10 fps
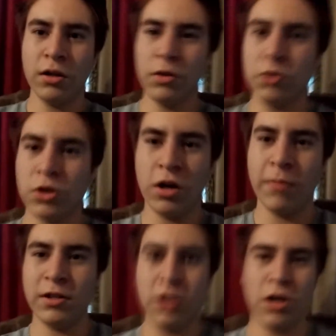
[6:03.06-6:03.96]
all those
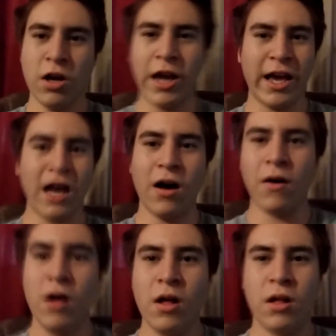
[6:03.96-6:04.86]
tournaments, you know, like how
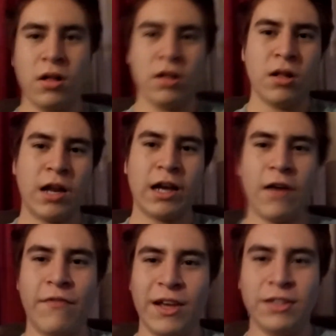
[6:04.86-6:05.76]

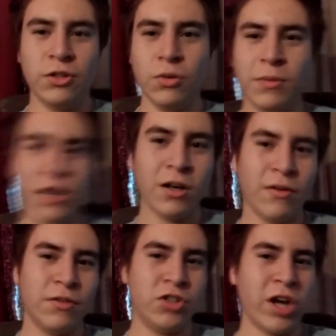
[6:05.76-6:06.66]

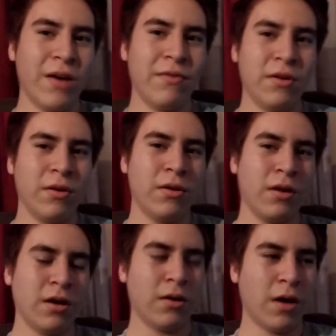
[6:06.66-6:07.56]
Fazeuma, Jev, and
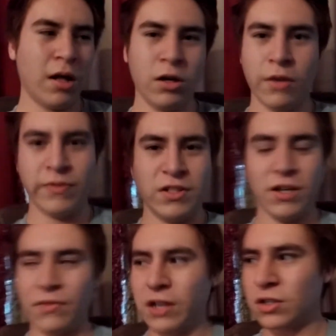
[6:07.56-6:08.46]
I don't know if
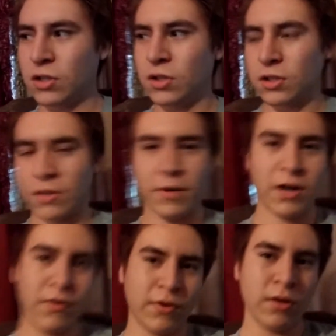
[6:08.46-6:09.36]
Jev actually does
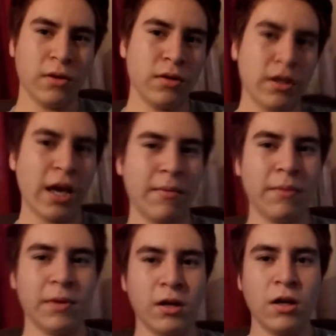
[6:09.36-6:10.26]
competitive
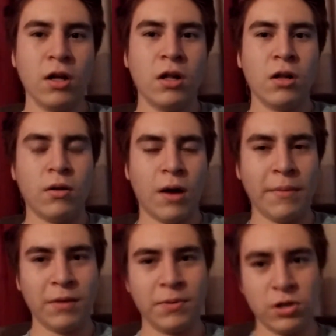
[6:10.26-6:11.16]
gaming, but I
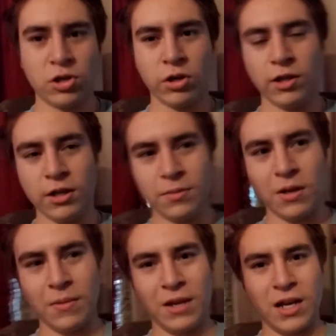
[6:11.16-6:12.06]
mean, pretty sure he does.
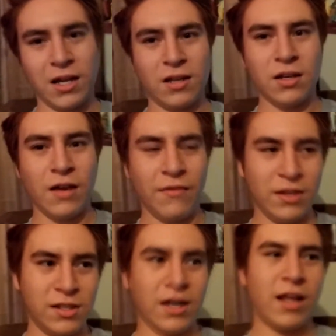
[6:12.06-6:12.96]
But I mean, like, if
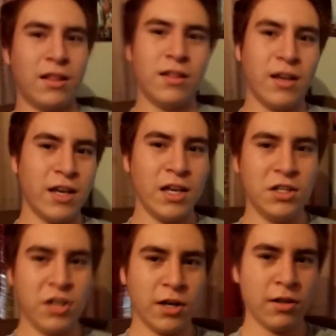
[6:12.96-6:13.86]
he's in like the
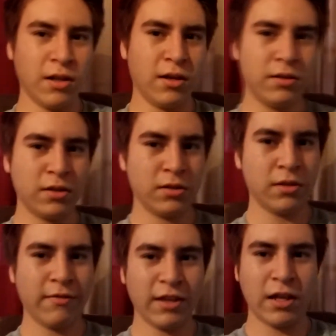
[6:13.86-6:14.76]
EGL leagues and
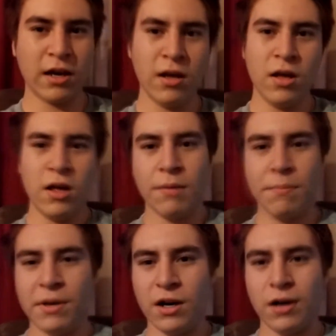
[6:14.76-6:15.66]
stuff like that,
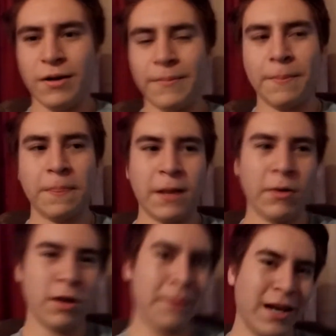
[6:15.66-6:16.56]
I
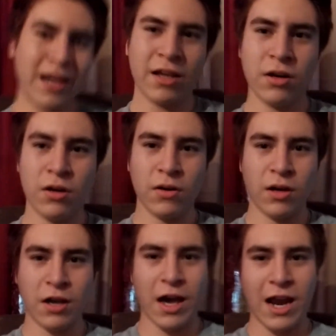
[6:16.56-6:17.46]
want to be like, you know,
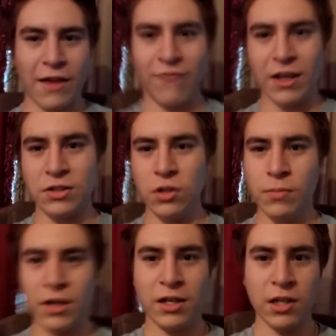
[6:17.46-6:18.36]
a guy like
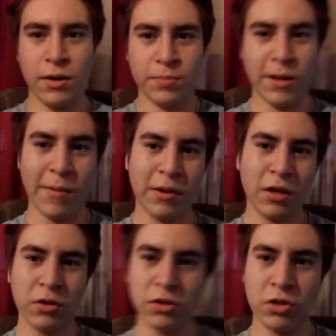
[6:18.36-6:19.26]
Fazeuma. He's always playing right
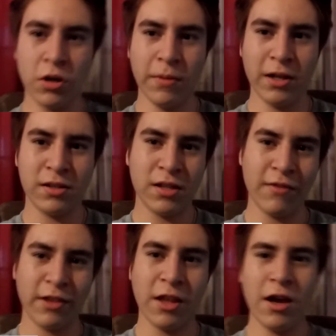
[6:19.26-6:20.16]
there in those tournaments,
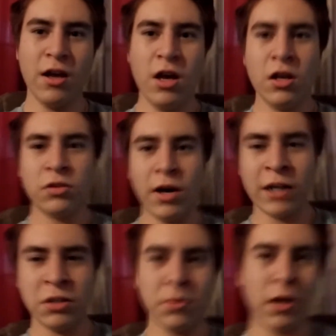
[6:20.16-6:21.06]
stuff like that. So
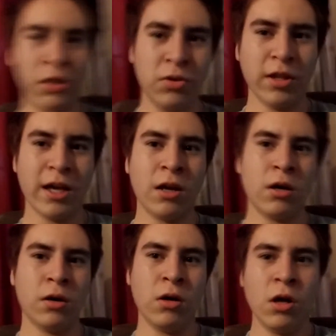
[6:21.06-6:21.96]
I just want to do that, you
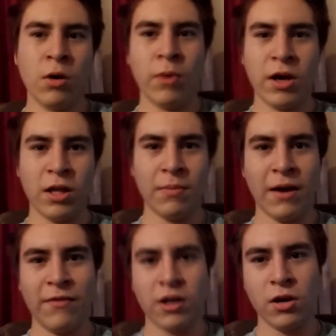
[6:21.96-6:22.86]
know, with
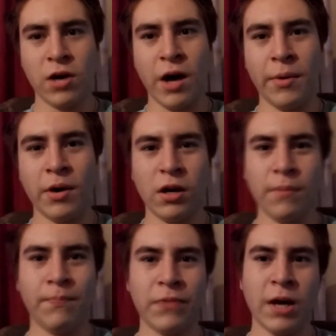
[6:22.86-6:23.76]
my video. I
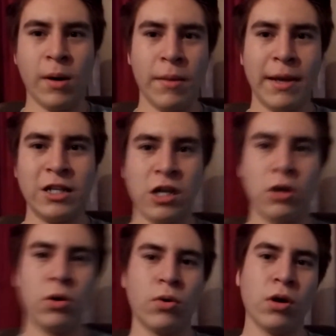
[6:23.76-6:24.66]
want my
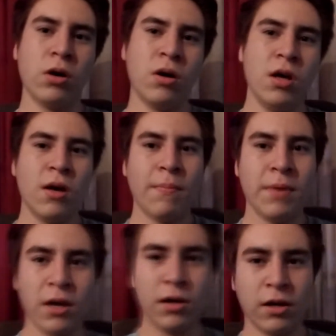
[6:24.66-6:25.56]
channel to grow,
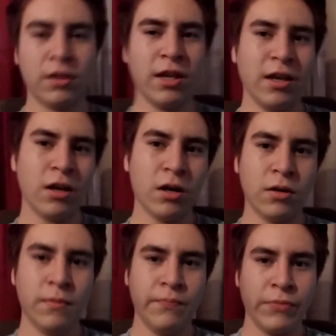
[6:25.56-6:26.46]
be a good thing, you
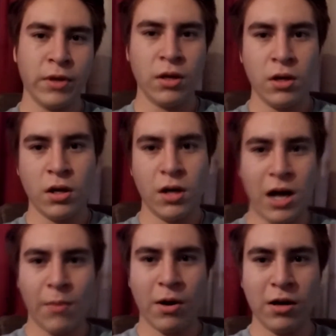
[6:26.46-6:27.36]
know.
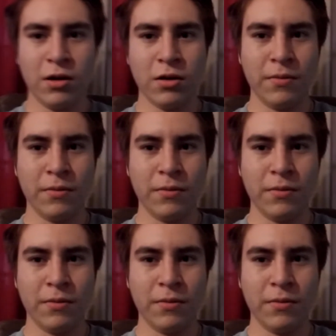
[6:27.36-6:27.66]
I want